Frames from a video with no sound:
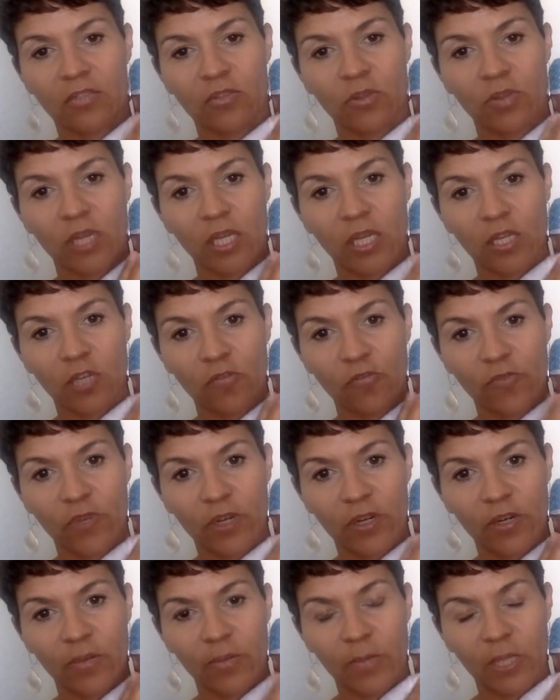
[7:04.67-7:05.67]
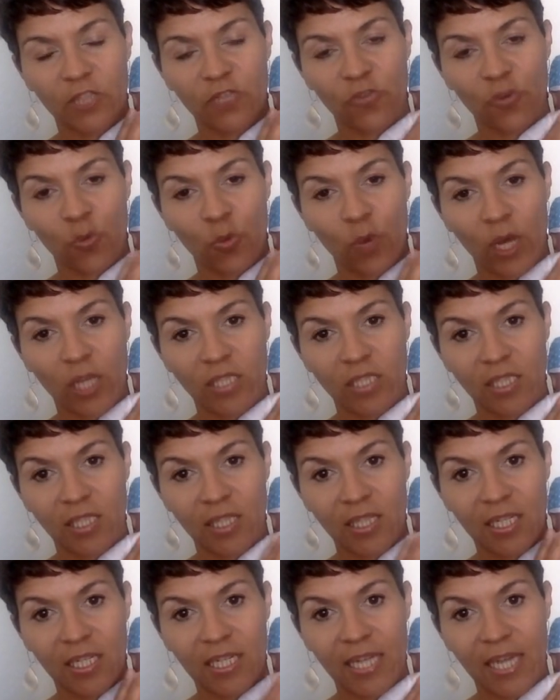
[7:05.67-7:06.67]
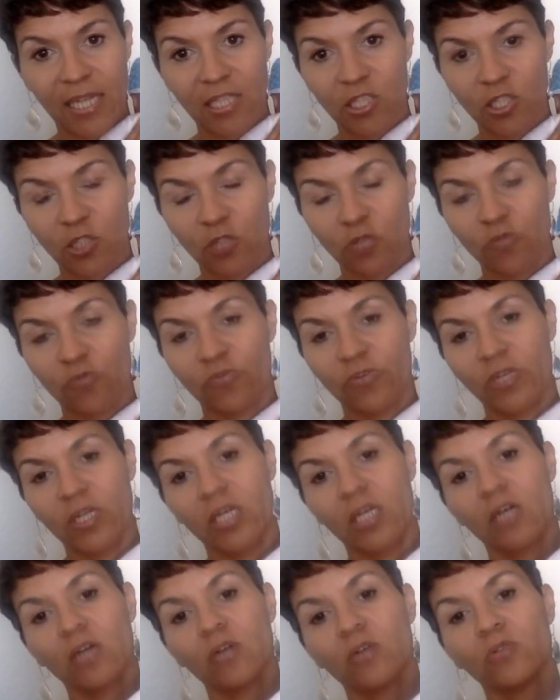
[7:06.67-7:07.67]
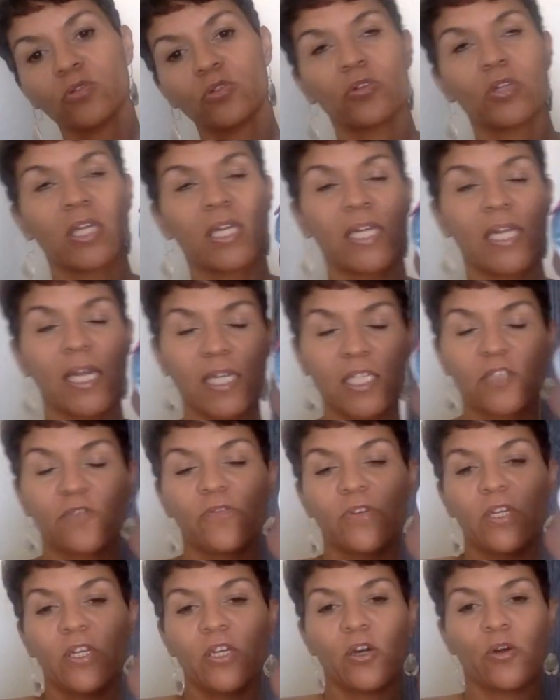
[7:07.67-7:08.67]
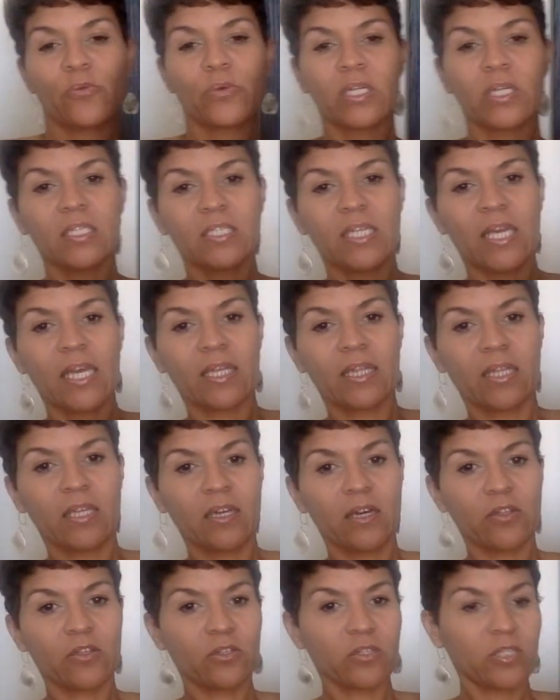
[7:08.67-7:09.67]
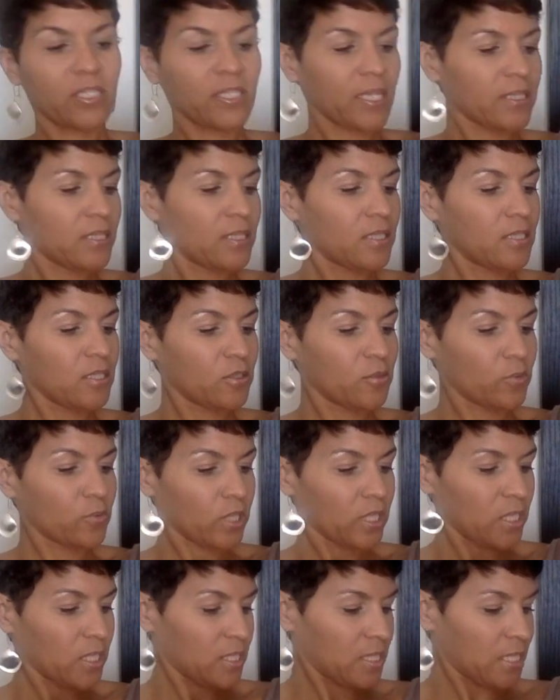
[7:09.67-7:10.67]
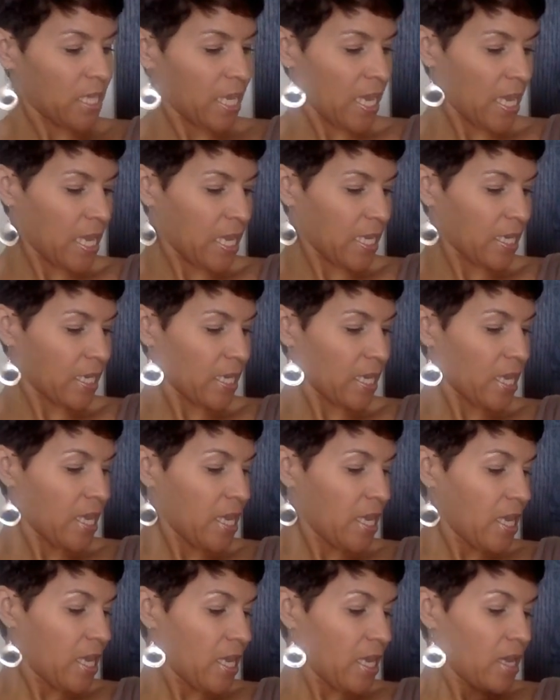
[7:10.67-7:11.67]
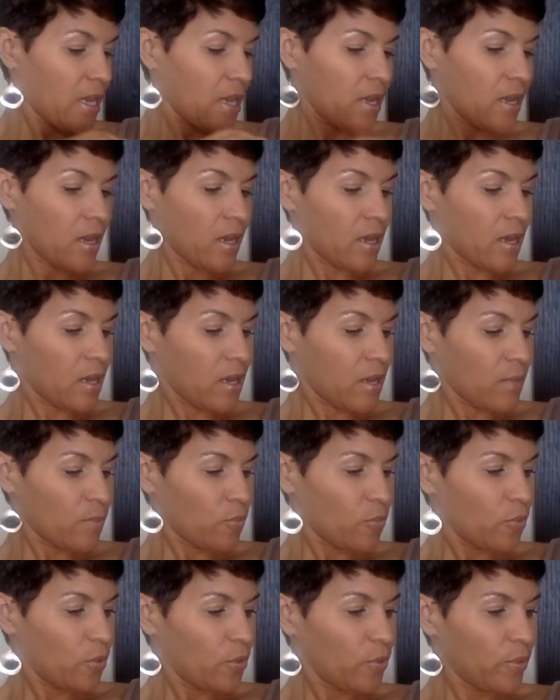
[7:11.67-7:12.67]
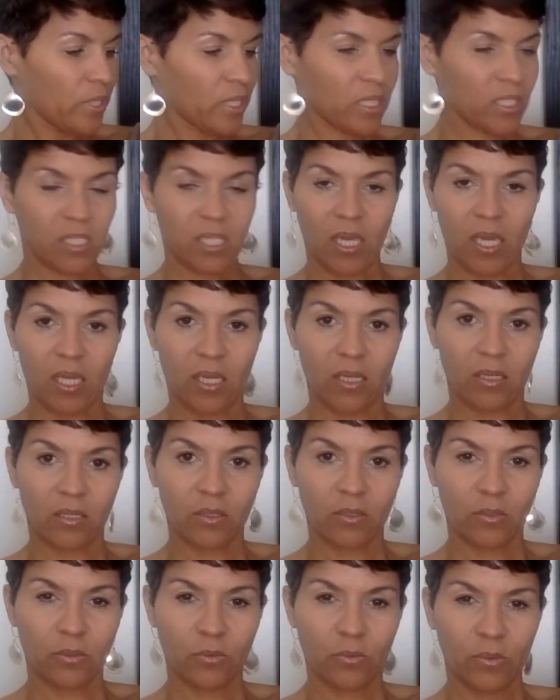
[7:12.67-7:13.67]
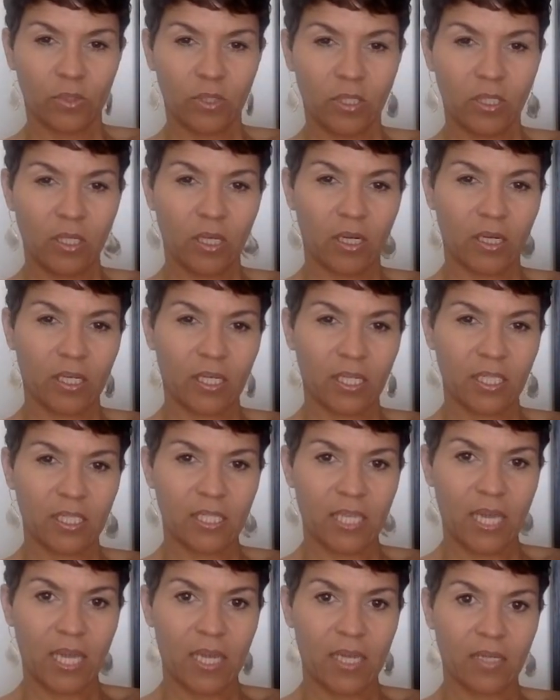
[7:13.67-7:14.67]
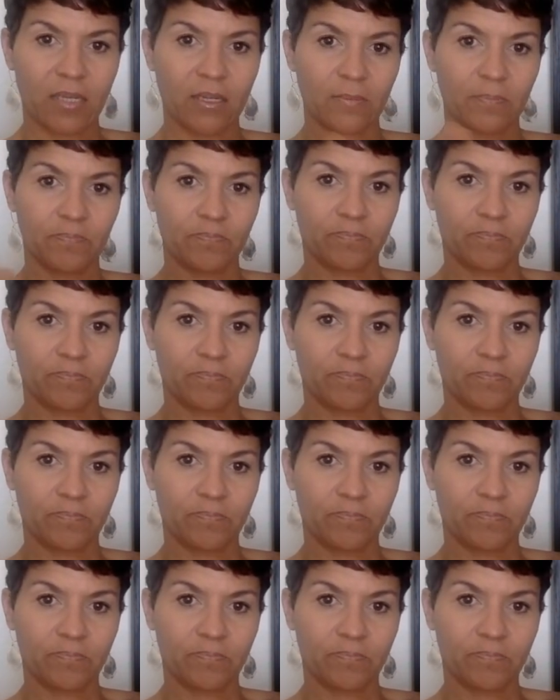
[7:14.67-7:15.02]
so thank you very much for watching. The next two videos, or the next video, we're going to take the other senses. We're going to take, what are we going to take? We are going to take